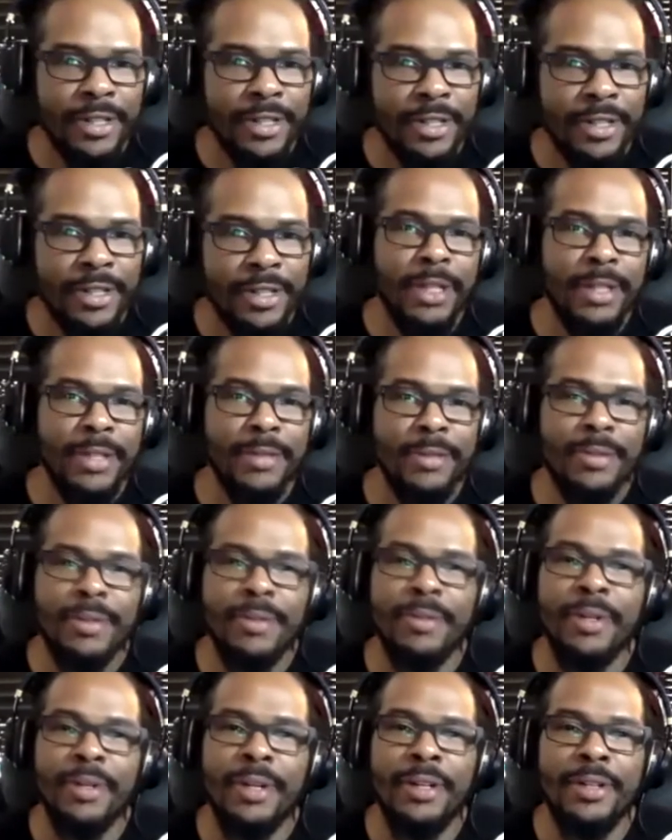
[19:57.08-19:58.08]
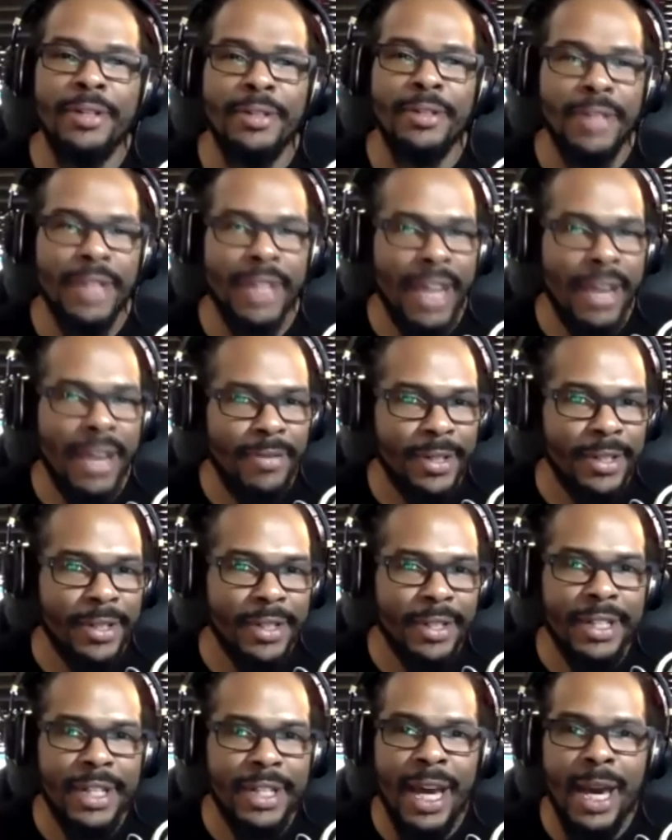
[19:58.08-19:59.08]
coming into a new country having to
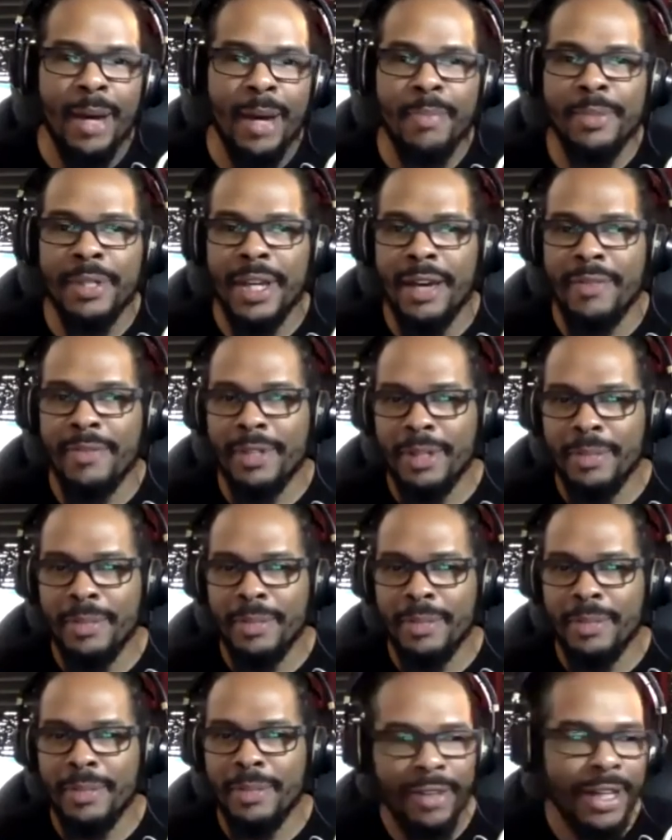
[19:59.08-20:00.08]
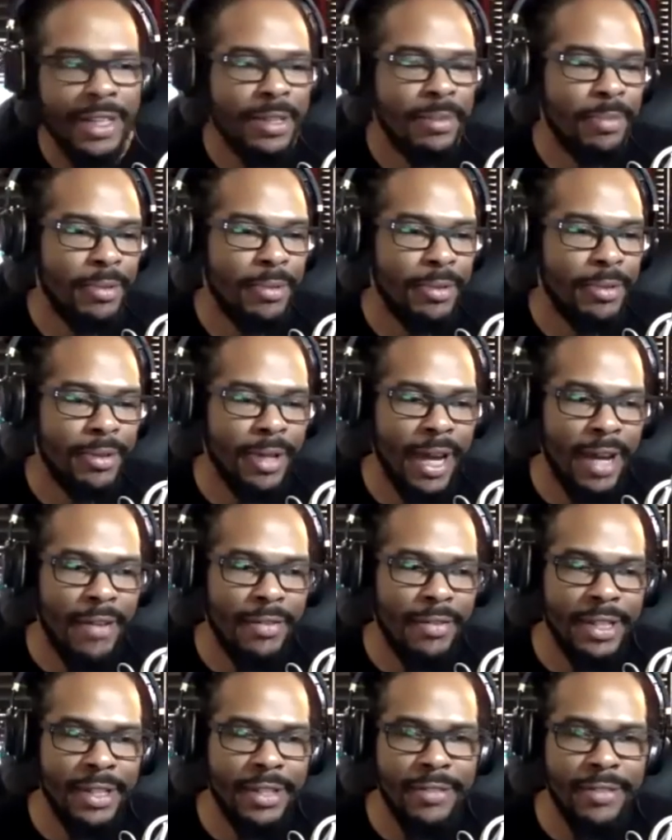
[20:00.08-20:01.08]
adapt having to be flexible
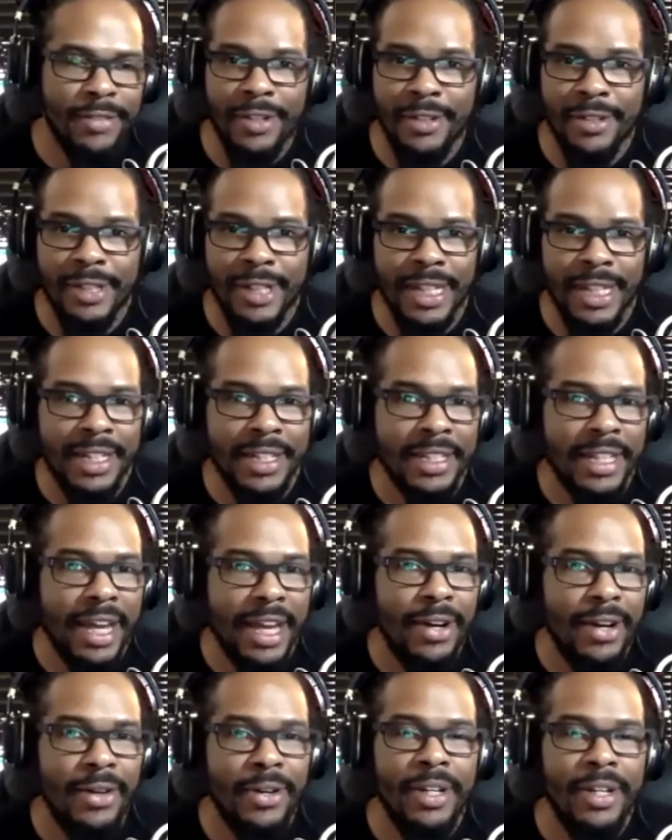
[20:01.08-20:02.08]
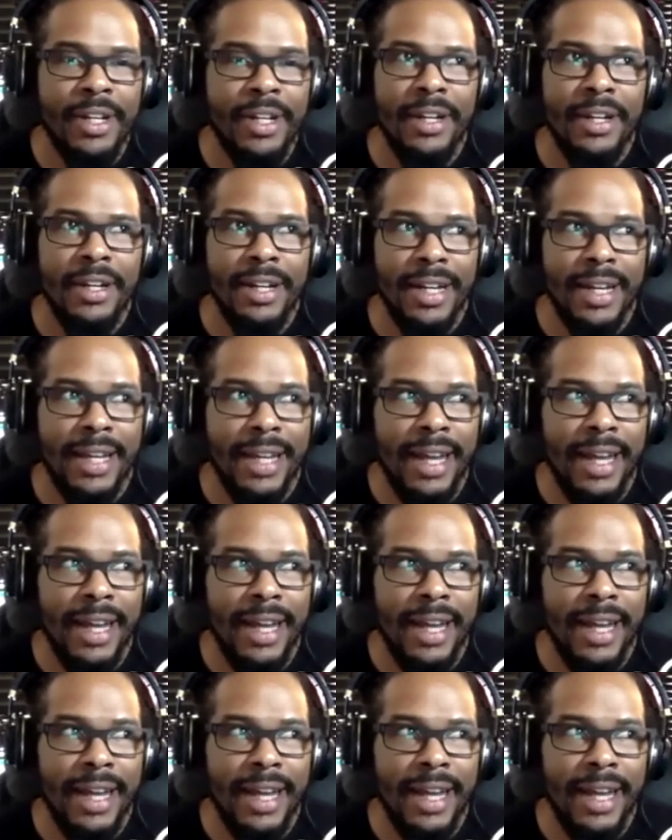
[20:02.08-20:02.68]
having to figure things out it